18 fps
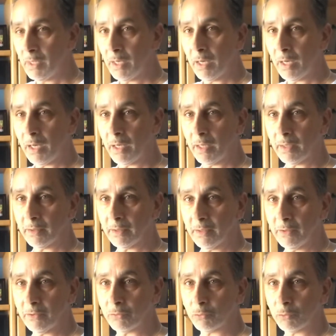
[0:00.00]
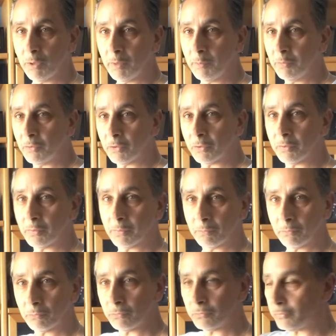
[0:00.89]
the scrims,
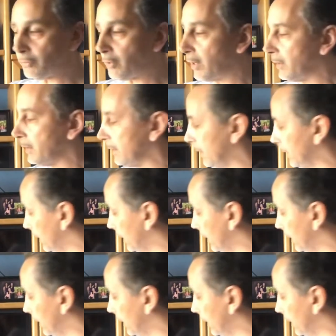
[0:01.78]
just run